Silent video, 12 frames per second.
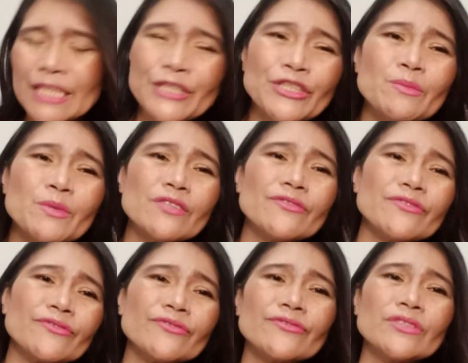terms of
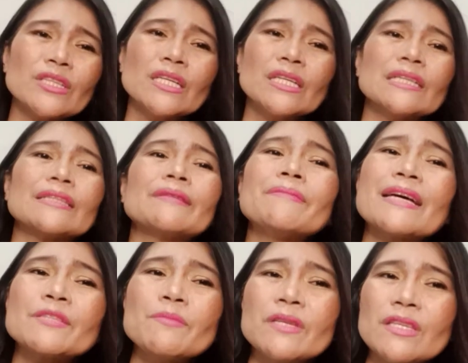the
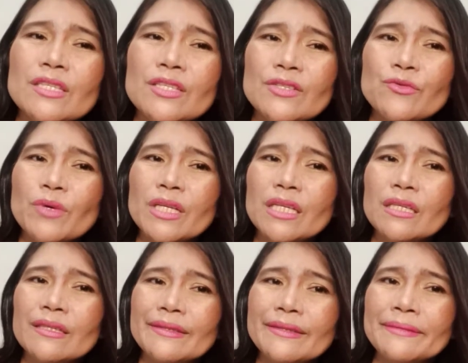mass media, I just
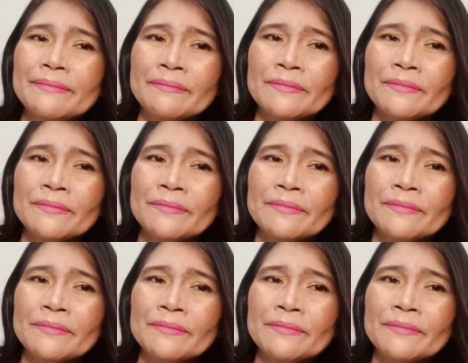wanna,